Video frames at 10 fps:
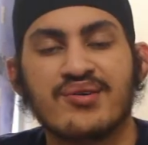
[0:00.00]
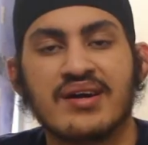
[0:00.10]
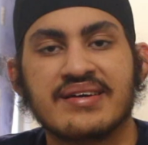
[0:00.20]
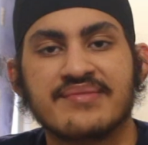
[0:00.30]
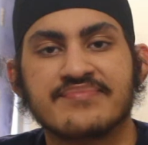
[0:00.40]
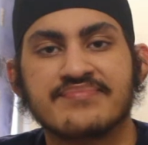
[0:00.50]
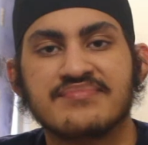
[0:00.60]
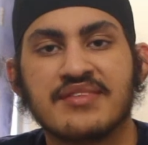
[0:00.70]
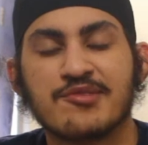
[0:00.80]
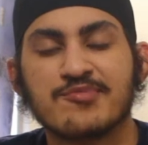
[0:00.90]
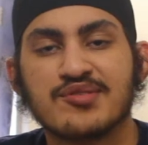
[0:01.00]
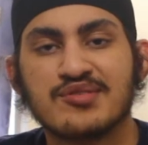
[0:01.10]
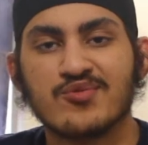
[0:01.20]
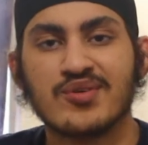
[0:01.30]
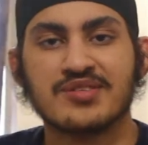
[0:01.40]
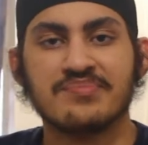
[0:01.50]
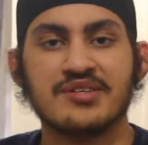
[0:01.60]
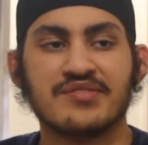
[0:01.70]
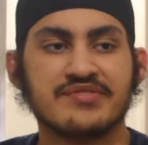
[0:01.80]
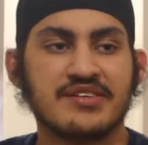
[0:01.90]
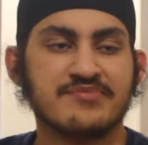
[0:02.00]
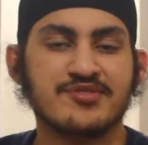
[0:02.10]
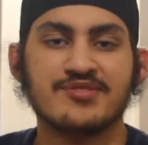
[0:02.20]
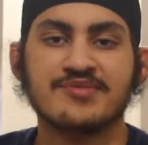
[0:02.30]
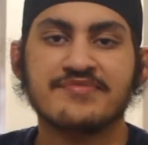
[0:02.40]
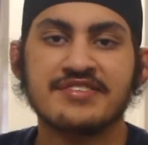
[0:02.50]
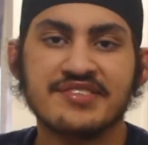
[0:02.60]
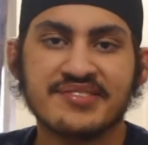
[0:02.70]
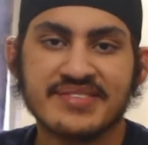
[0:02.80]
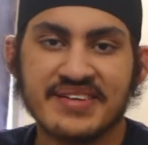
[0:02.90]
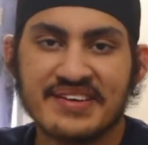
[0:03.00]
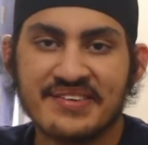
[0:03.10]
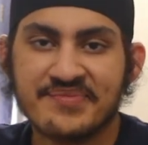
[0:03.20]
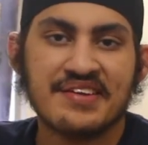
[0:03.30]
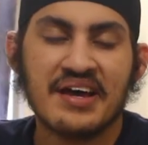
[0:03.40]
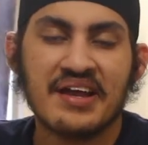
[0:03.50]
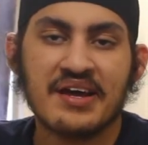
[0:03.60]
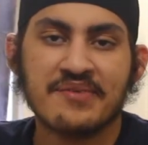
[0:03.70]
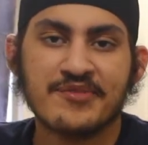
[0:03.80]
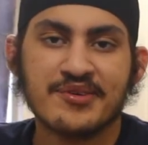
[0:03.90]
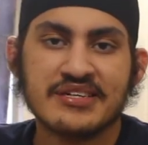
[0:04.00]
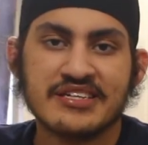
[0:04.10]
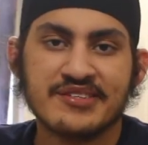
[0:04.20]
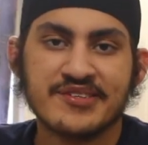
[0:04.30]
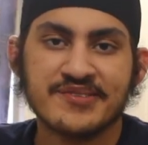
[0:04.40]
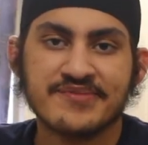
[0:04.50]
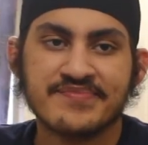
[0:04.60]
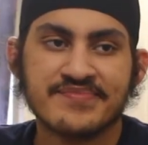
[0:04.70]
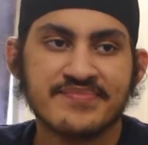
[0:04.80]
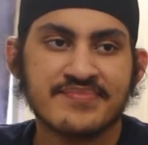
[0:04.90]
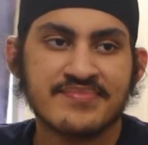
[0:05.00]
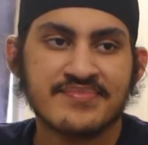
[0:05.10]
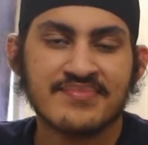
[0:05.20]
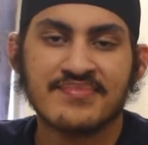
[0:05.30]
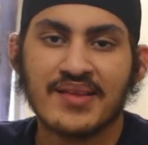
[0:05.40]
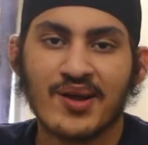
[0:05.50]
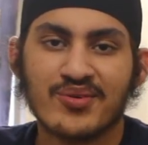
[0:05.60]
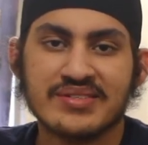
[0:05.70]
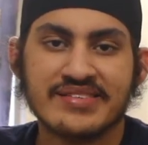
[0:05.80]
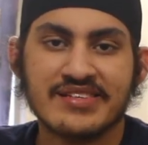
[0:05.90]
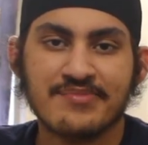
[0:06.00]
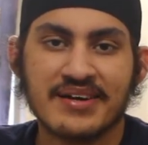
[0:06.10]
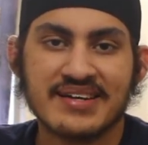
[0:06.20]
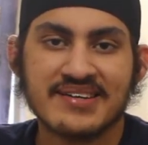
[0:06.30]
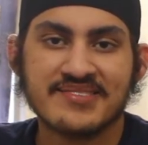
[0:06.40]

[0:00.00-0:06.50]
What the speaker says: Alright, now I'm going to watch a bit of some YouTube videos and then I'm going to go and sleep, I